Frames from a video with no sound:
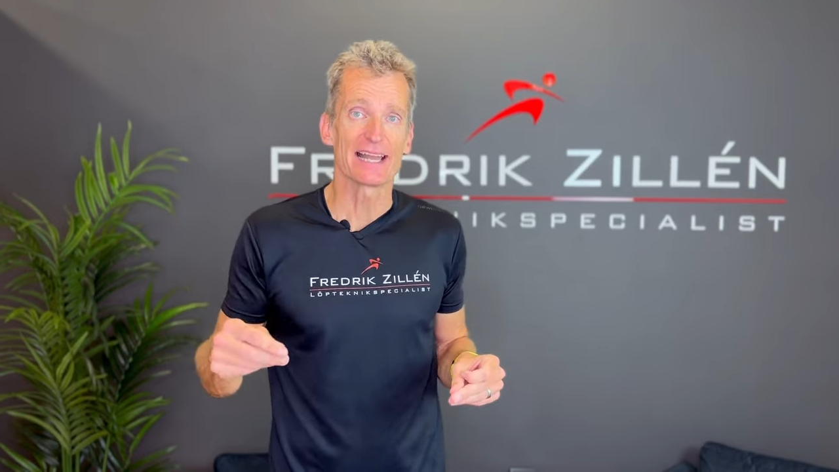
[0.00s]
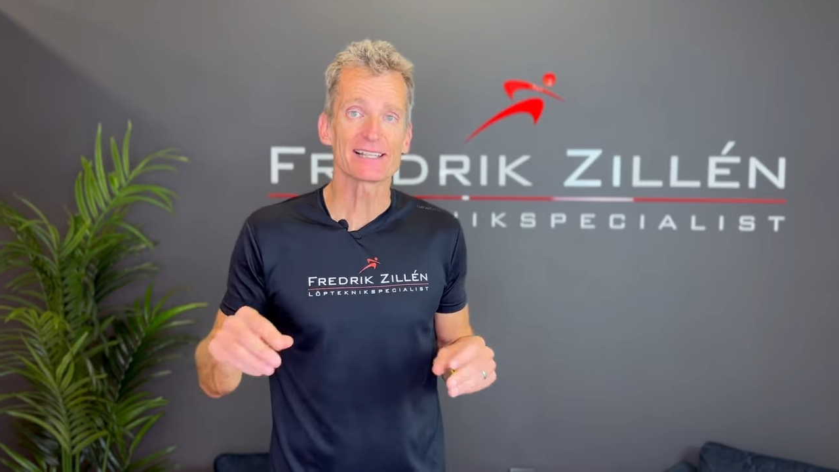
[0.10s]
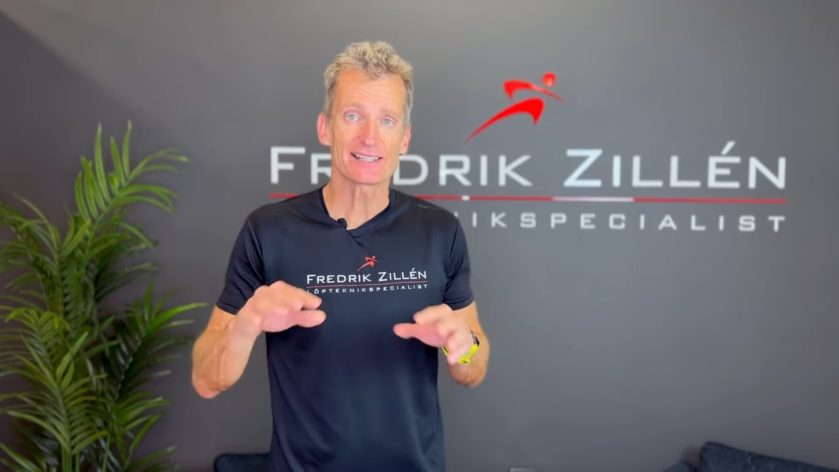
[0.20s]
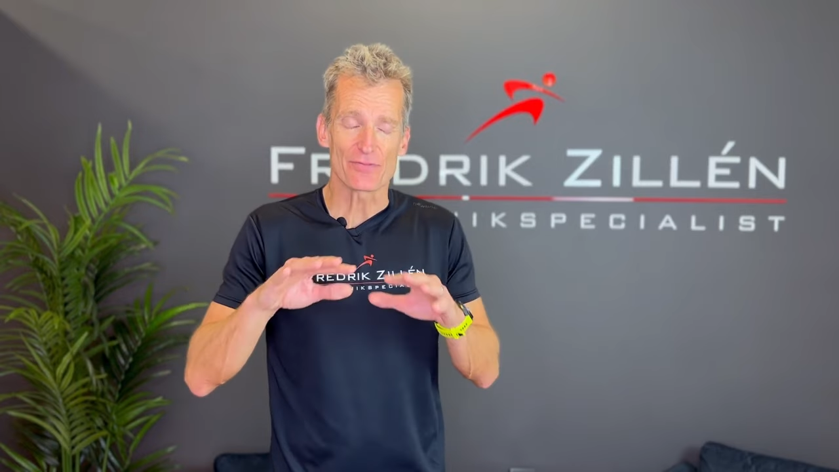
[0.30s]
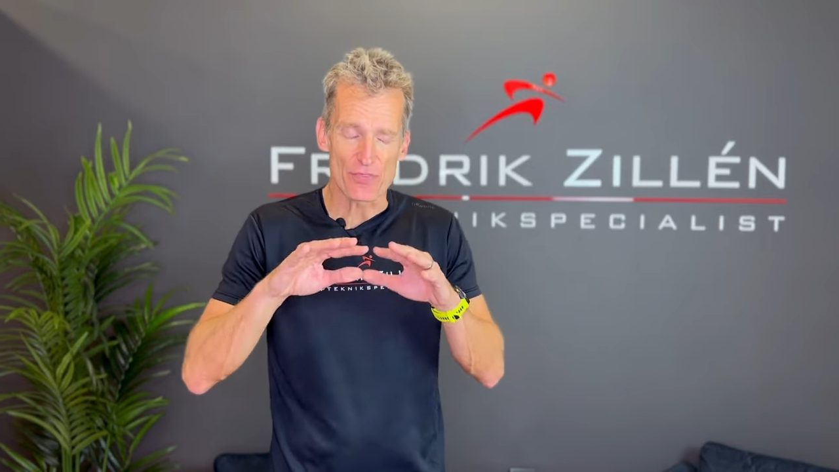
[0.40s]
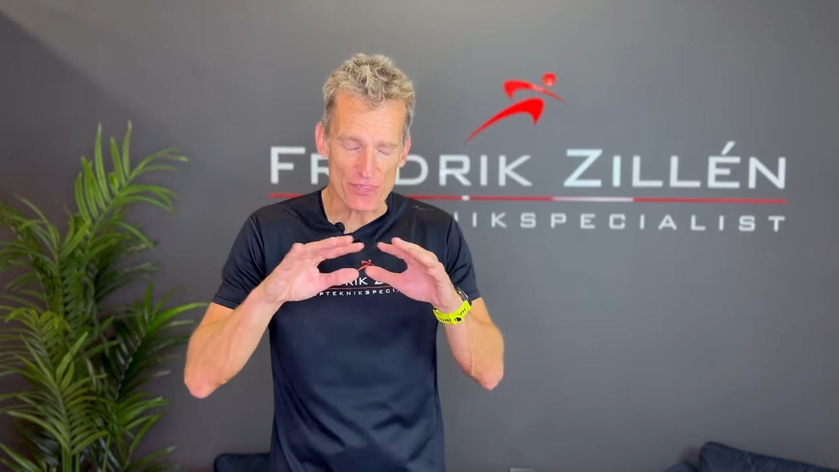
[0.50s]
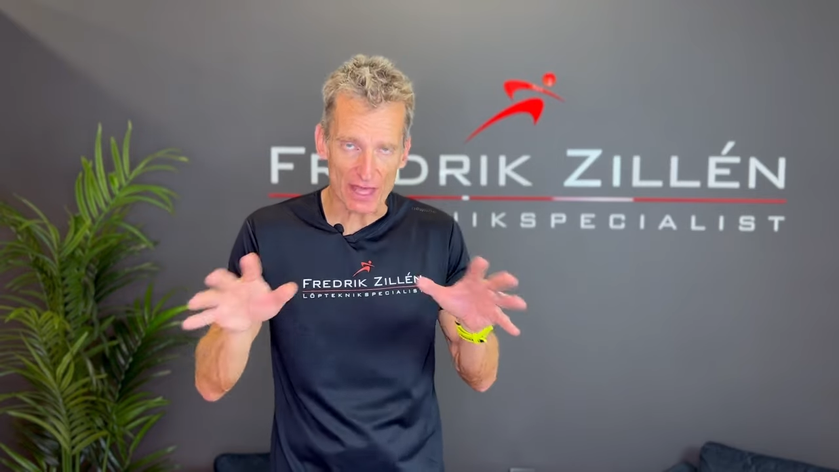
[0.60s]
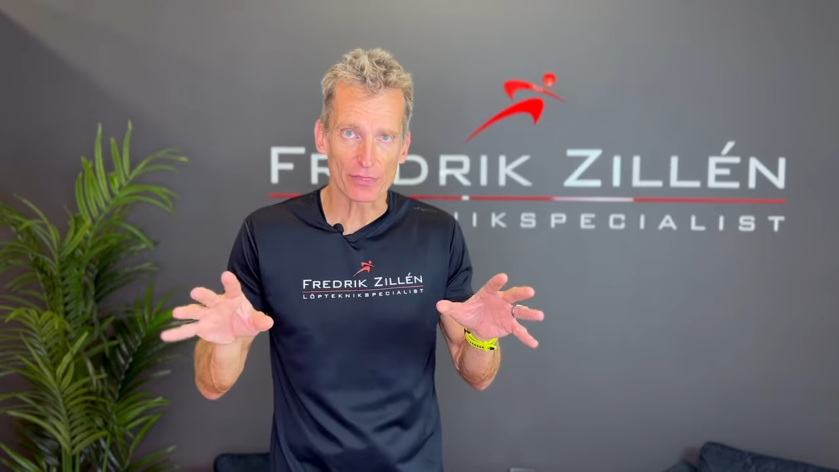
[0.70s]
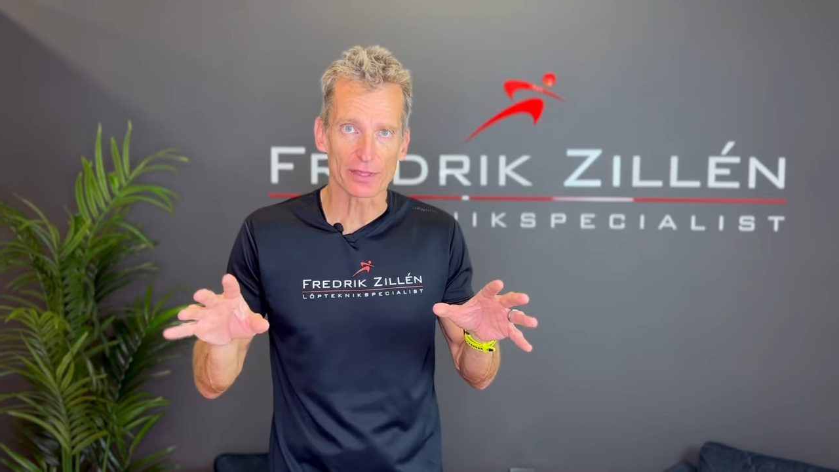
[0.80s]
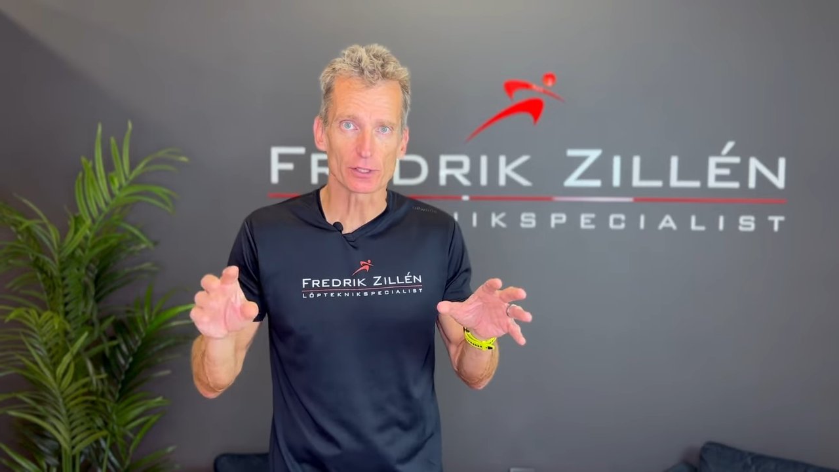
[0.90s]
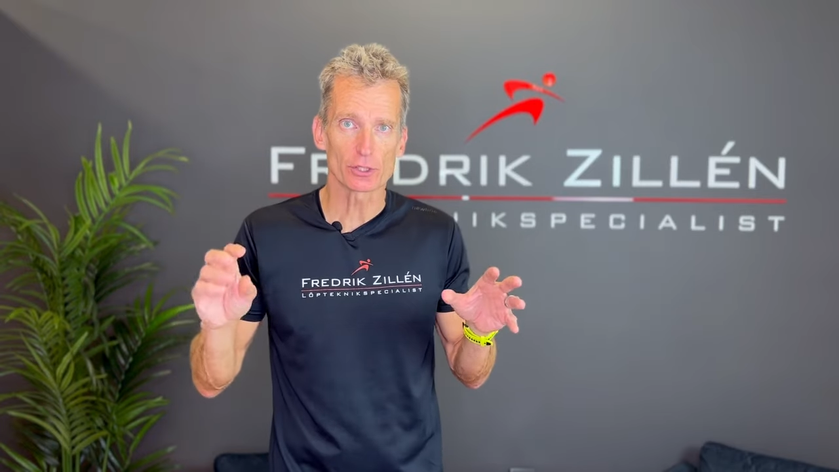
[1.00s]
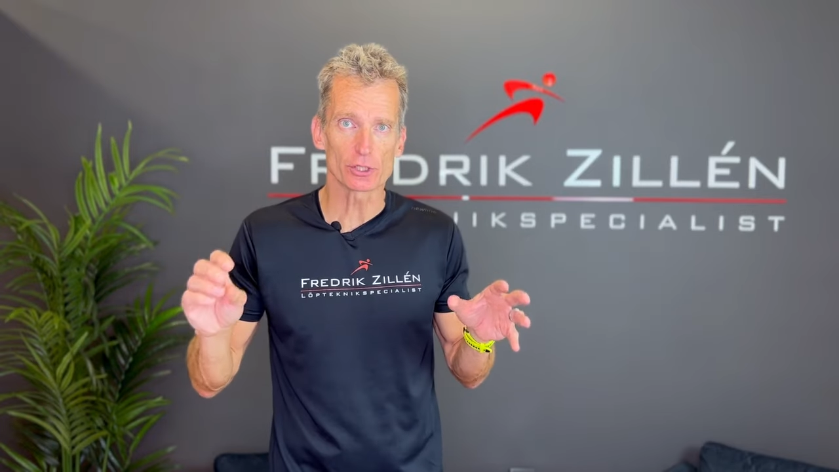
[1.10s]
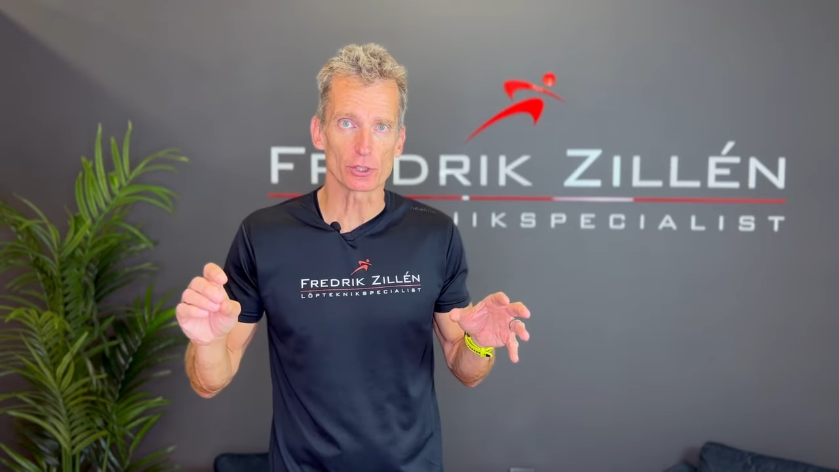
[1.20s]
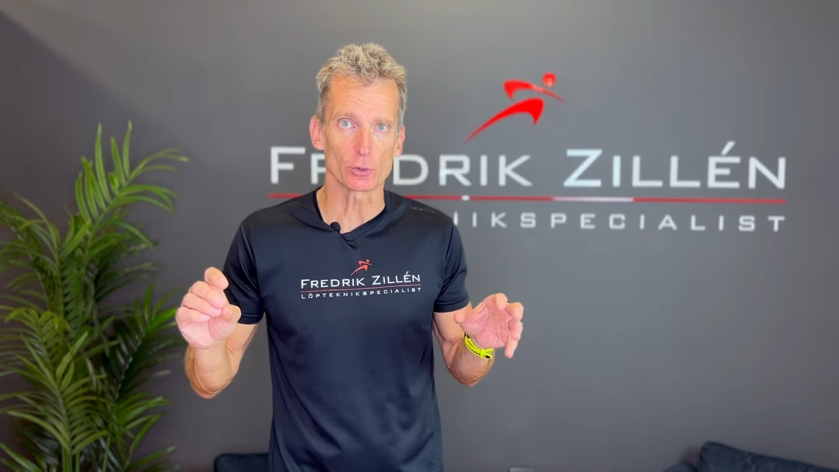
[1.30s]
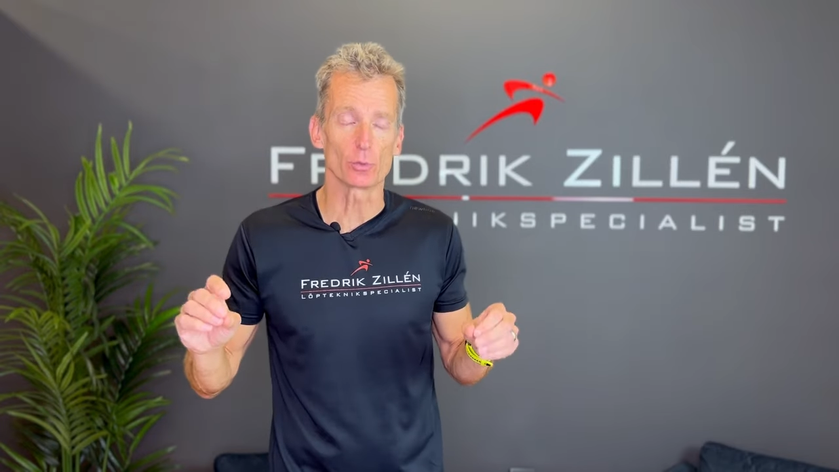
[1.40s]
has nothing to
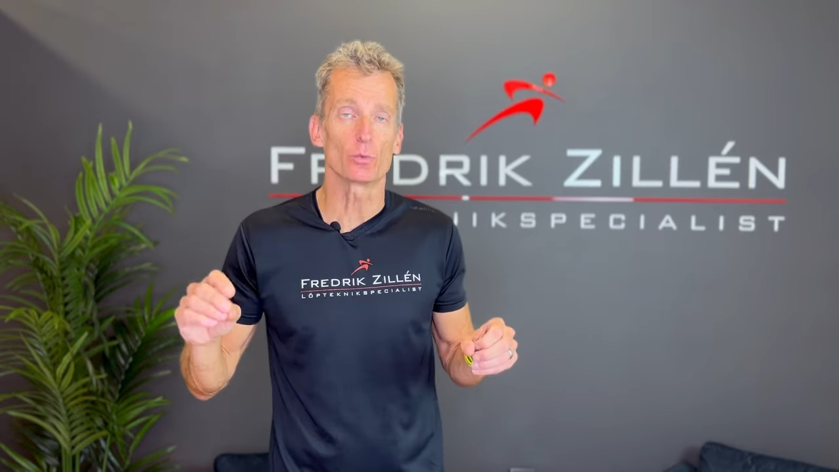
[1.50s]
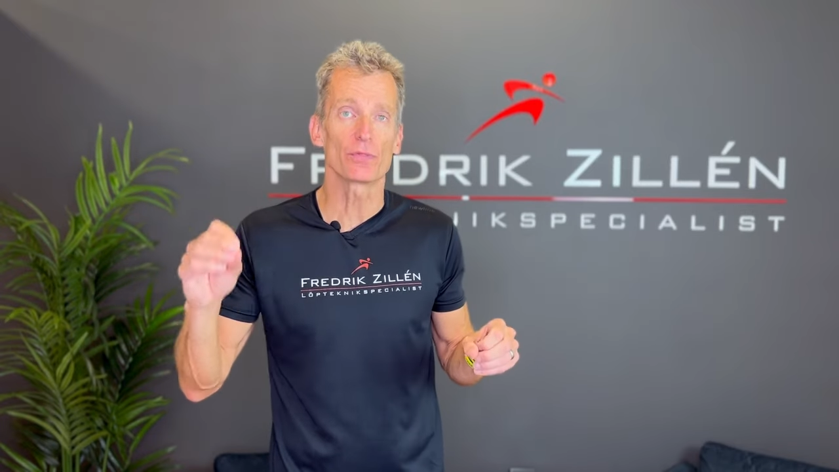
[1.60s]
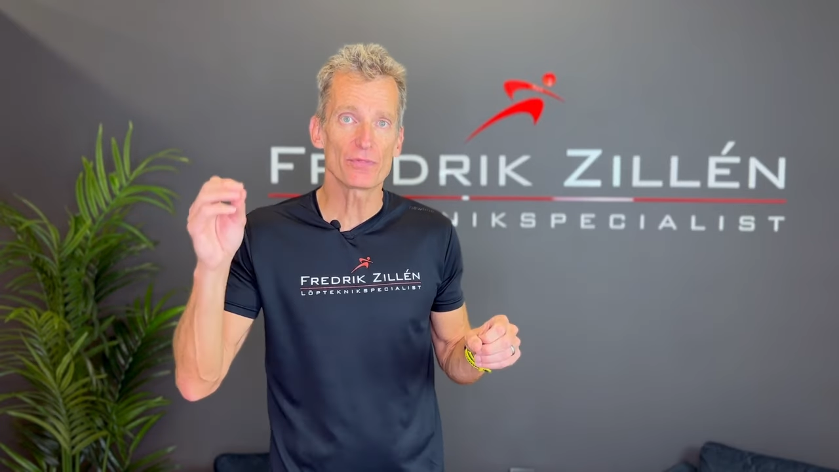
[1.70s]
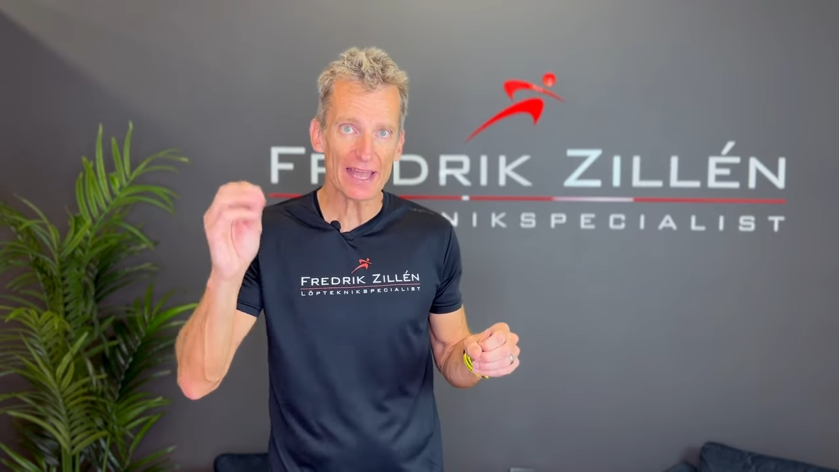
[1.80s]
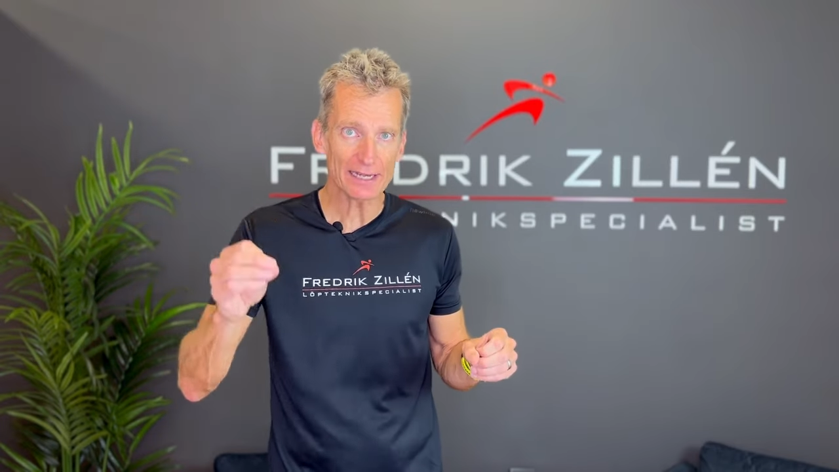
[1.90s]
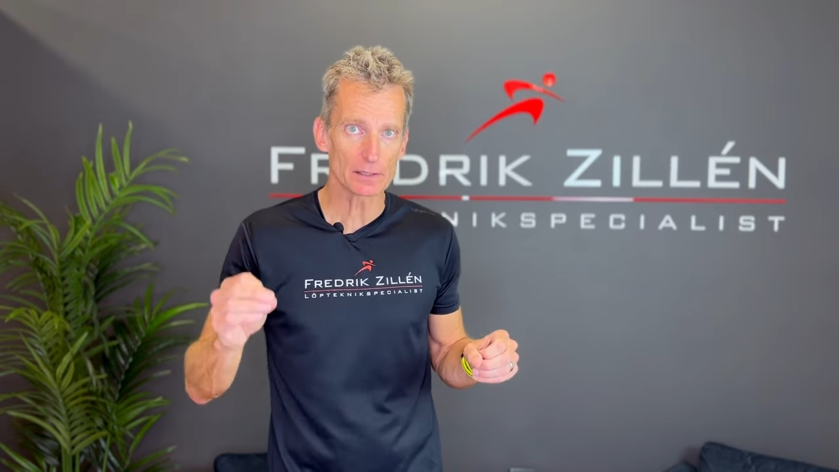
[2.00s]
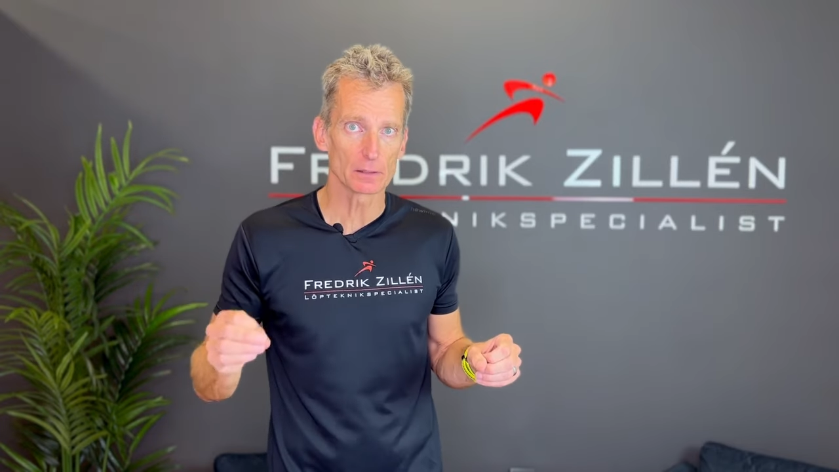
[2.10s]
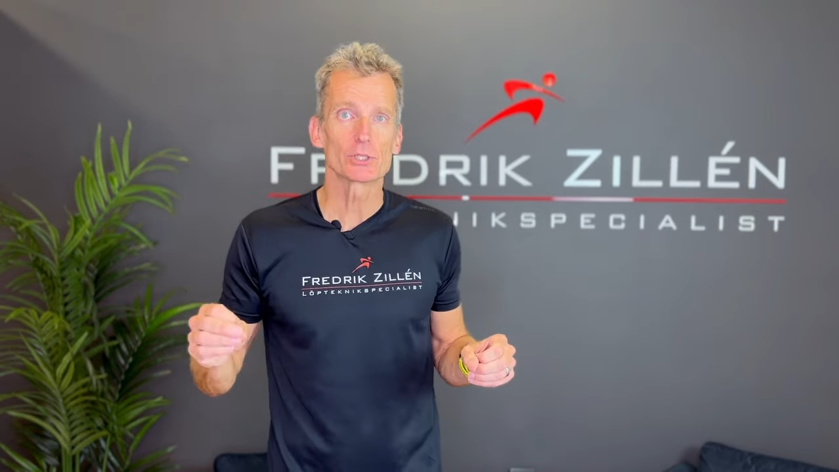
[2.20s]
do with that.